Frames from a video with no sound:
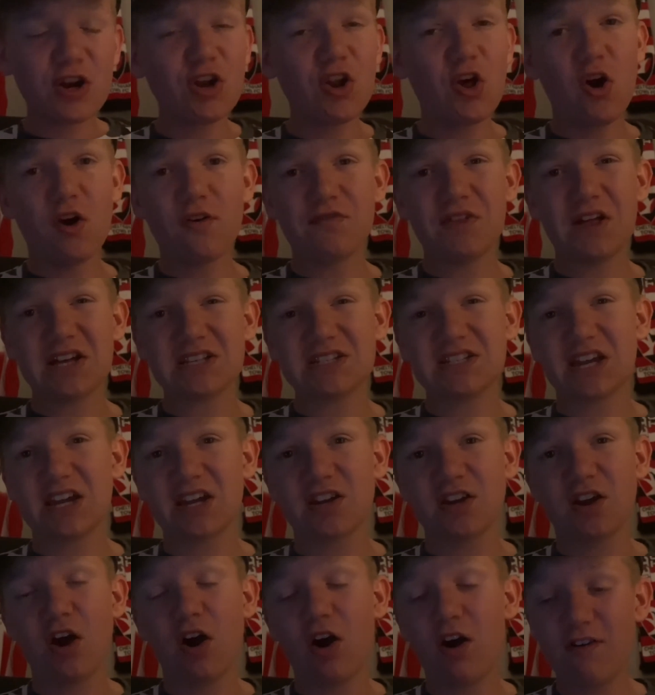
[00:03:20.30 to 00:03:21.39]
that second
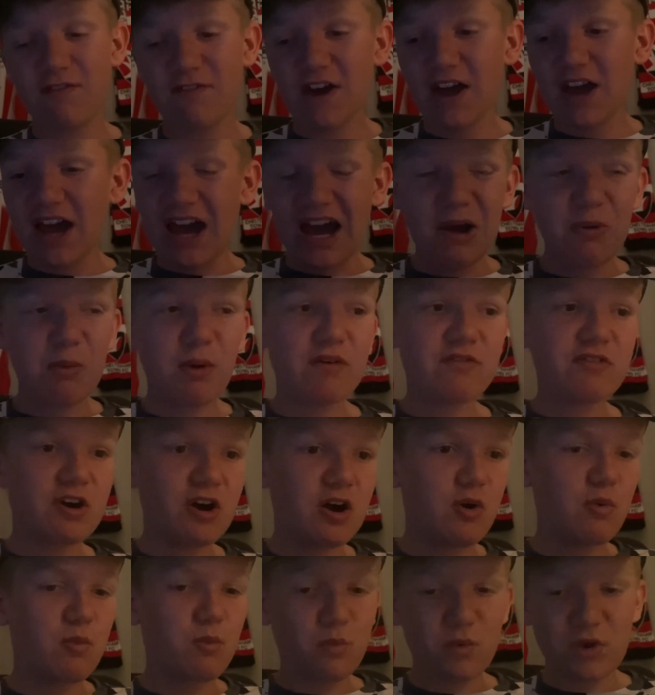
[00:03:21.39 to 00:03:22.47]
half. However,
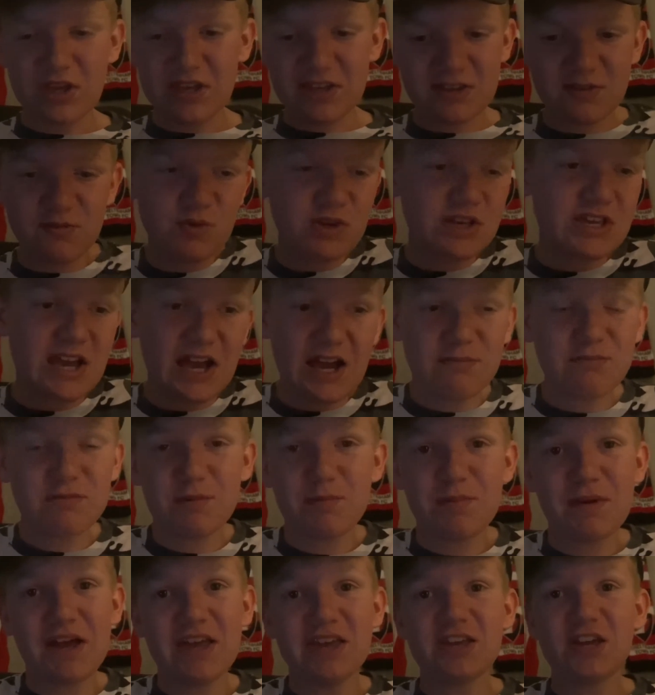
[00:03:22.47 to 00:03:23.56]
we kept the
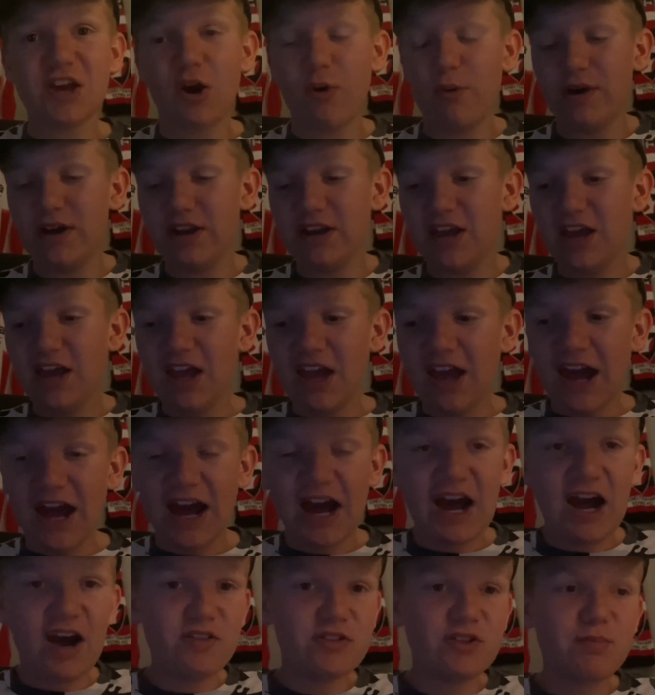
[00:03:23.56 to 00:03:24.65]
play going,
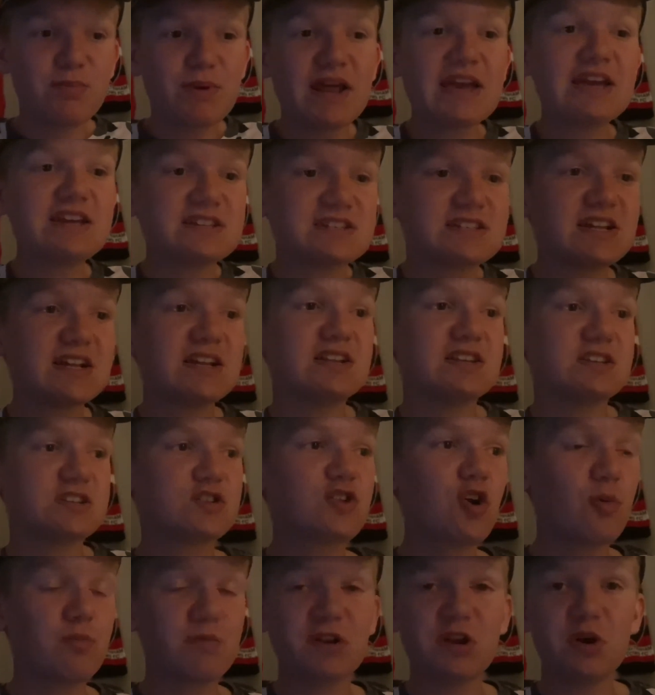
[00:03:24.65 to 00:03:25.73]
and the players didn't
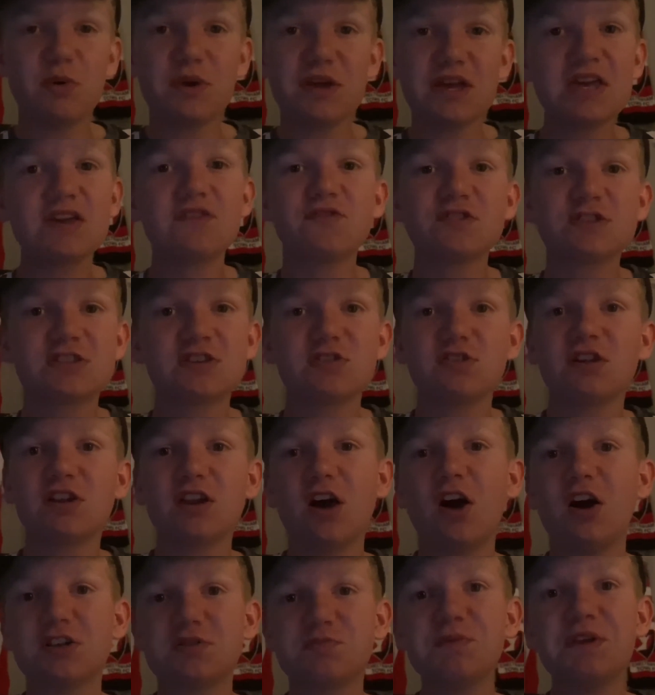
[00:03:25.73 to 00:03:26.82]
stop. You know, even till the
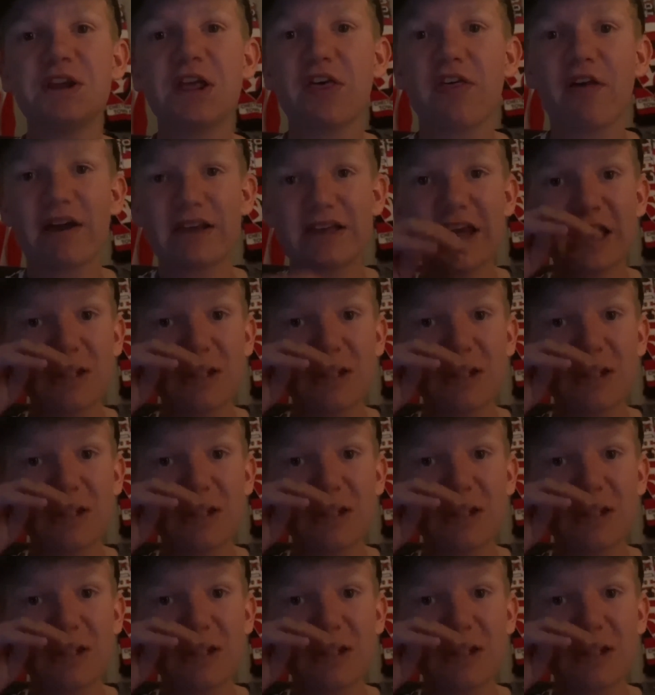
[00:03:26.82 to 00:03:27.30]
last minute of that game,